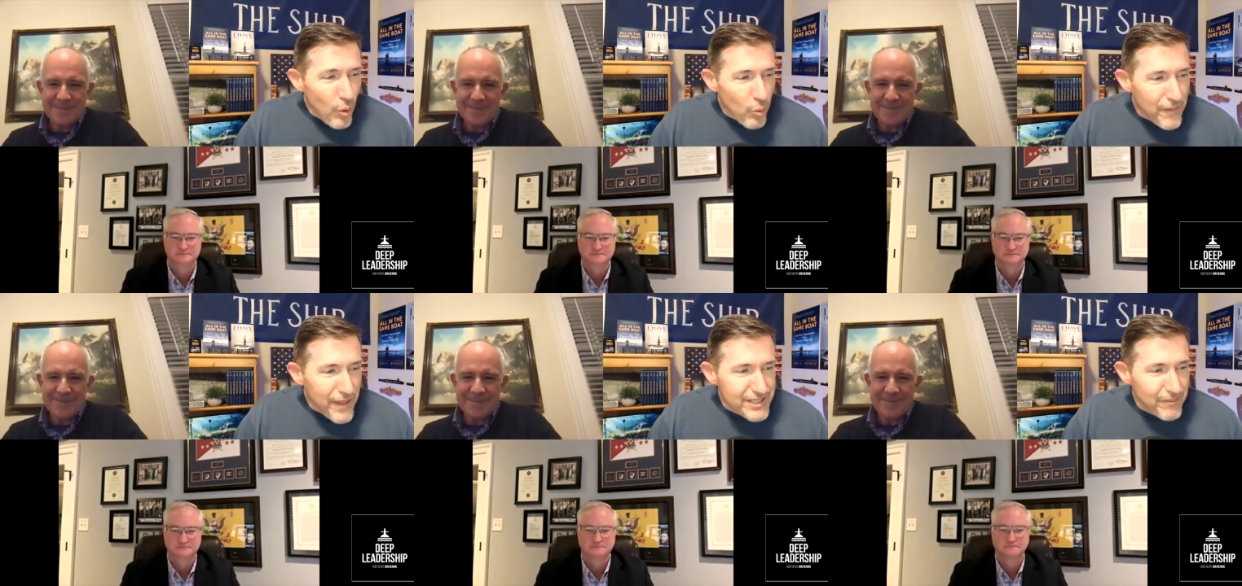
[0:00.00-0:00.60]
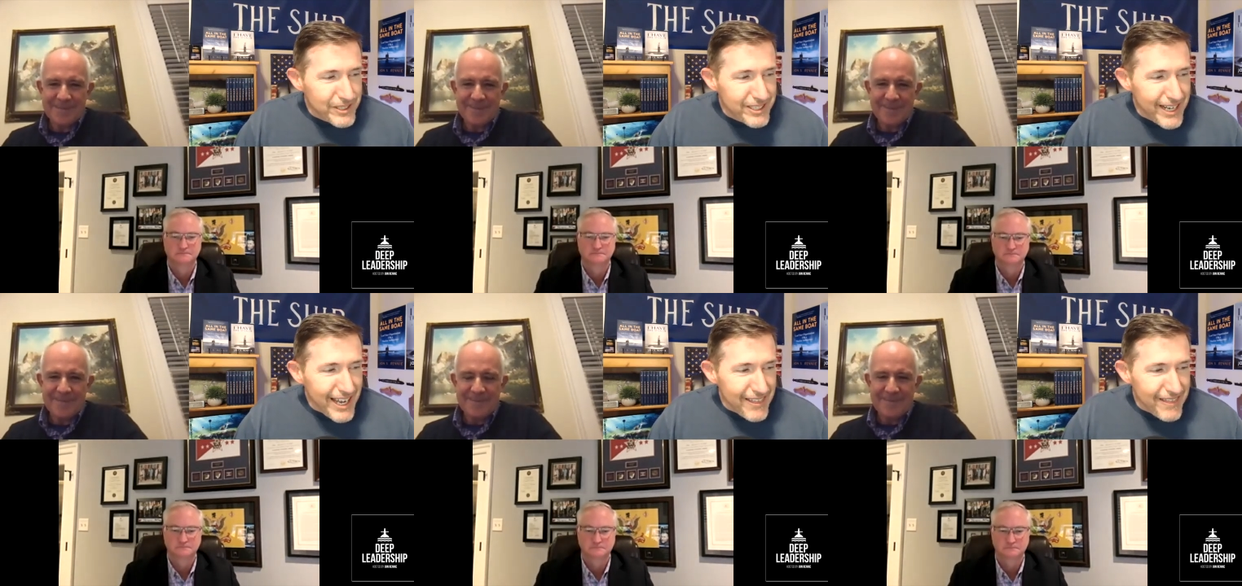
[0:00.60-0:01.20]
Speaker 1: Well, that's it for
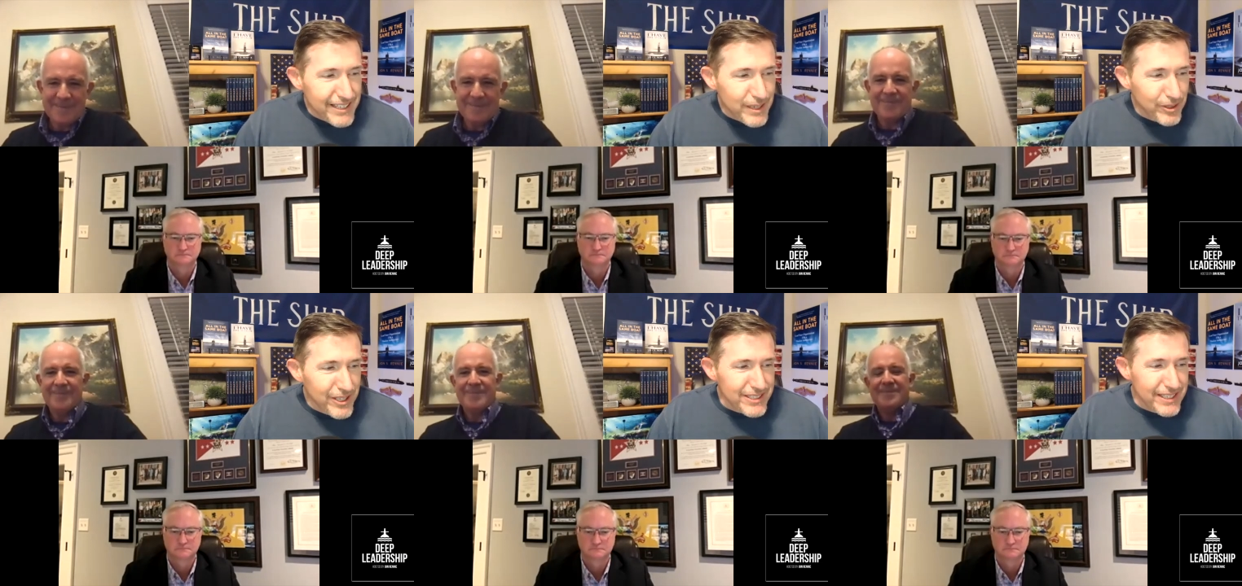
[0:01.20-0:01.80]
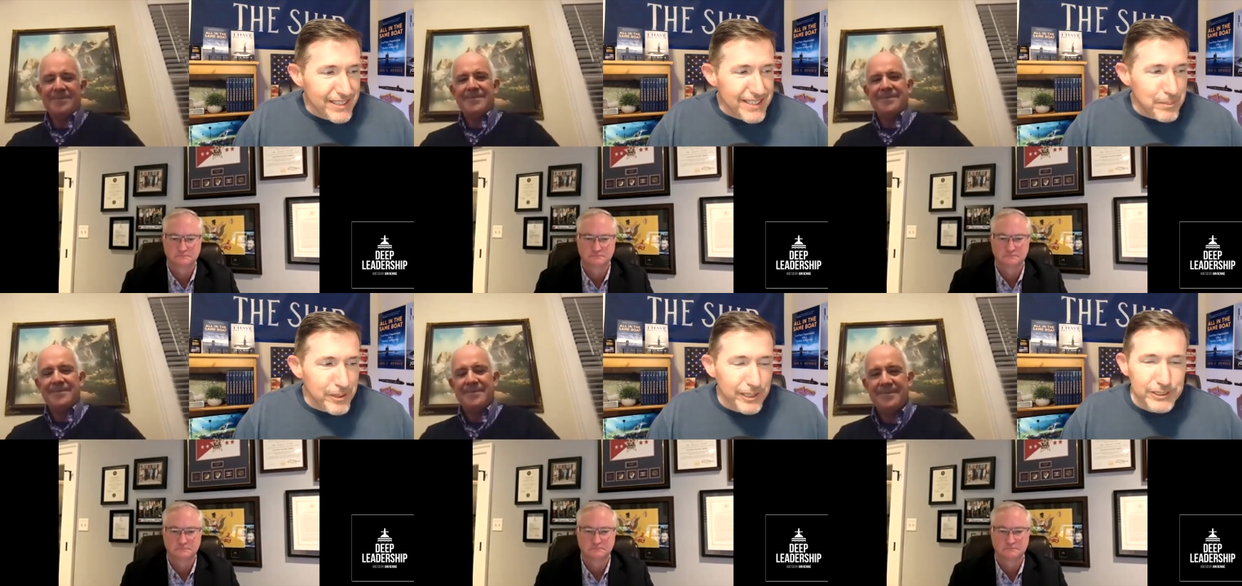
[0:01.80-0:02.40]
today. Thank you for listening to
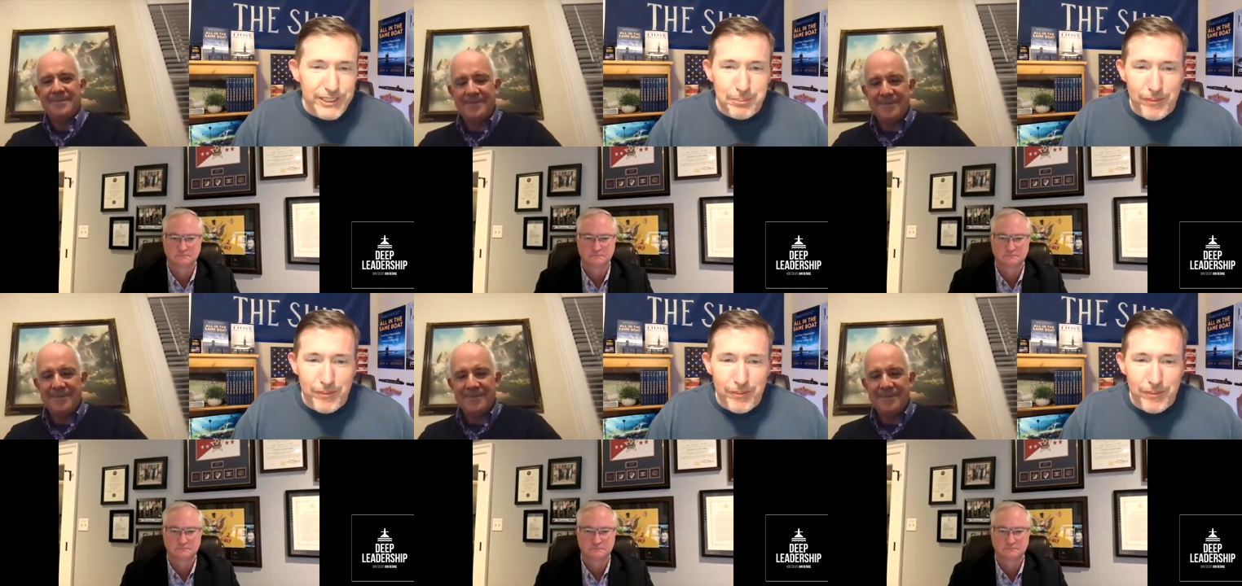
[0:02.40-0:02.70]
Deep Leadership.